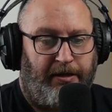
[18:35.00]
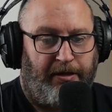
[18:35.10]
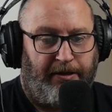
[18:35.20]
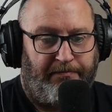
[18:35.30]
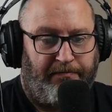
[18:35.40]

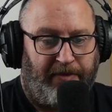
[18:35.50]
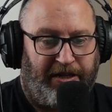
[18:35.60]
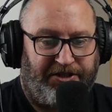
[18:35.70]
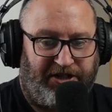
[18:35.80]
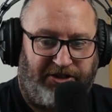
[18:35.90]

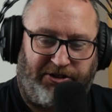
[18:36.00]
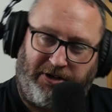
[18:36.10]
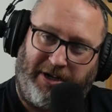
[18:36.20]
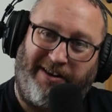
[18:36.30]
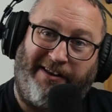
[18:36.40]
I
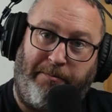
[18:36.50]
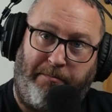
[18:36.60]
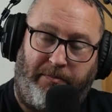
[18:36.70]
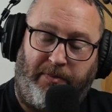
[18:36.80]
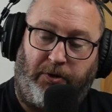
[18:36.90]
started
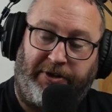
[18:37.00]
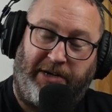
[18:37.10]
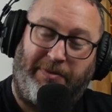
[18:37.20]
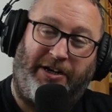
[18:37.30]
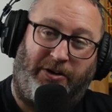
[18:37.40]
looking
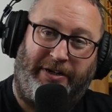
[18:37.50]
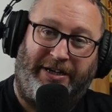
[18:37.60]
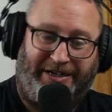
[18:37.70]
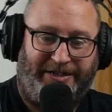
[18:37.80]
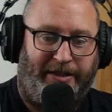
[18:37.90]
at mine and going,
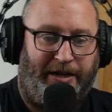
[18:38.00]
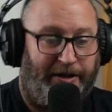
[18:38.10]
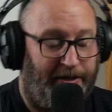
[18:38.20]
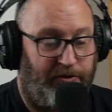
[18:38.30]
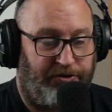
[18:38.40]
"Is it that?"
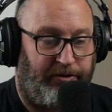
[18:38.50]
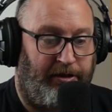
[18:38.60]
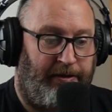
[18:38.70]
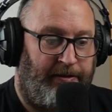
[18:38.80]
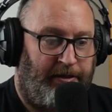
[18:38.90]
And it wasn't.
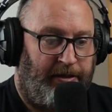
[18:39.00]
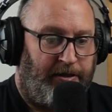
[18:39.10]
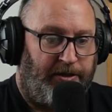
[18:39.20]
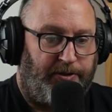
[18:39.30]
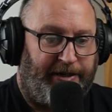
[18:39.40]

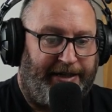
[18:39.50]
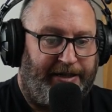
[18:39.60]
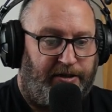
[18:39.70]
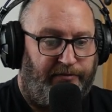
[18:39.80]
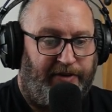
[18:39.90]
So I
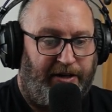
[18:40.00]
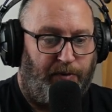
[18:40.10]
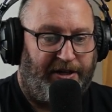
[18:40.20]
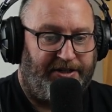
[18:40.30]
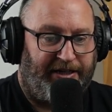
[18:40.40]
needed to find
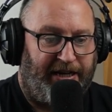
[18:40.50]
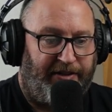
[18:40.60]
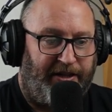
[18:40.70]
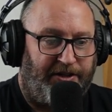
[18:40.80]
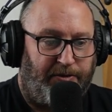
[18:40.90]
ways to
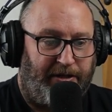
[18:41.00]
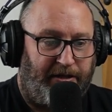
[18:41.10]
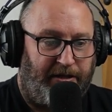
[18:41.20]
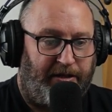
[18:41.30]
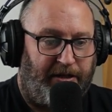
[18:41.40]
get there.
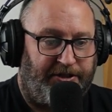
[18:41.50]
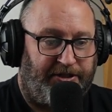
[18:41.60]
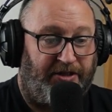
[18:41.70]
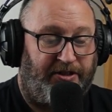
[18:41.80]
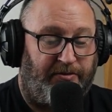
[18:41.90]
So I
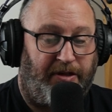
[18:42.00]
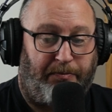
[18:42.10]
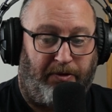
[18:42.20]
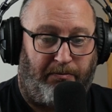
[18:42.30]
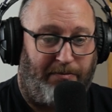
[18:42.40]

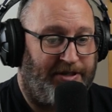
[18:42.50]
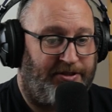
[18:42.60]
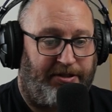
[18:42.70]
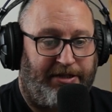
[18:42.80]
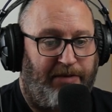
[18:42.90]
put
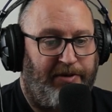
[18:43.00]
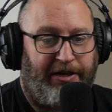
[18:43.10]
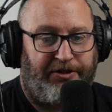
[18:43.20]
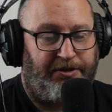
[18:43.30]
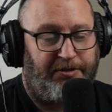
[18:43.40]
masses of time and
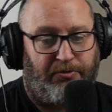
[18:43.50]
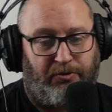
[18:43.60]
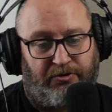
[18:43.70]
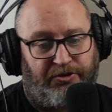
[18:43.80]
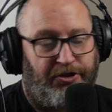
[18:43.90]
energy into
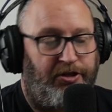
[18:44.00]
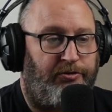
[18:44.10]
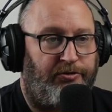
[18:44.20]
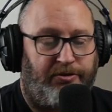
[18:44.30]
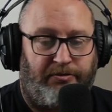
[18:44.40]
books,
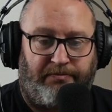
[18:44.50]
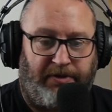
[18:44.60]
journals,